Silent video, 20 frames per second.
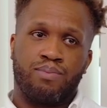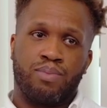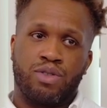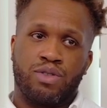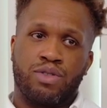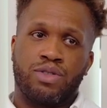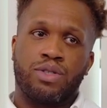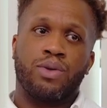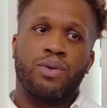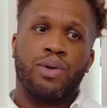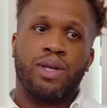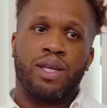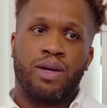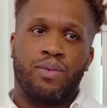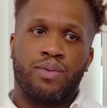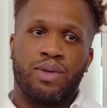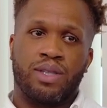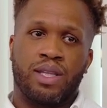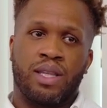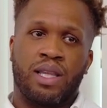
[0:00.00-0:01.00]
pursuing
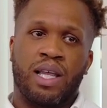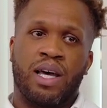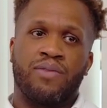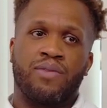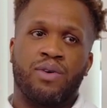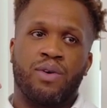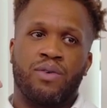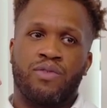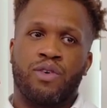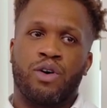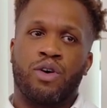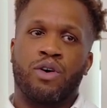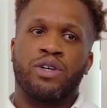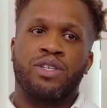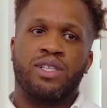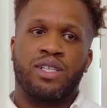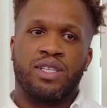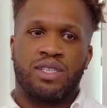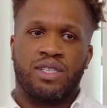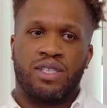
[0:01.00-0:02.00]
it with a level of
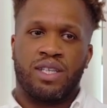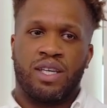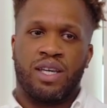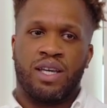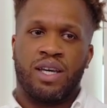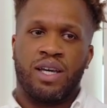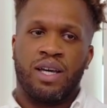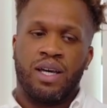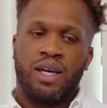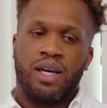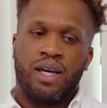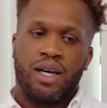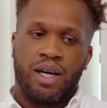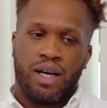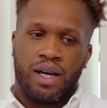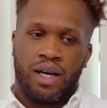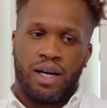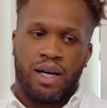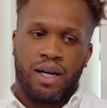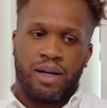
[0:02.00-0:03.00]
urgency
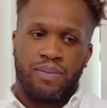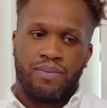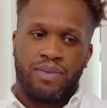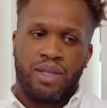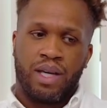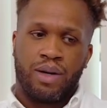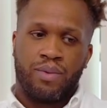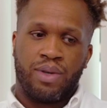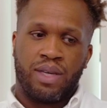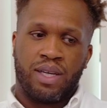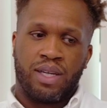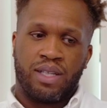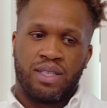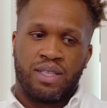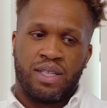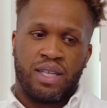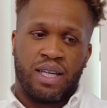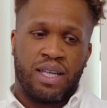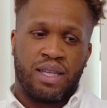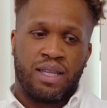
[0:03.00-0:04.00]
that we could see.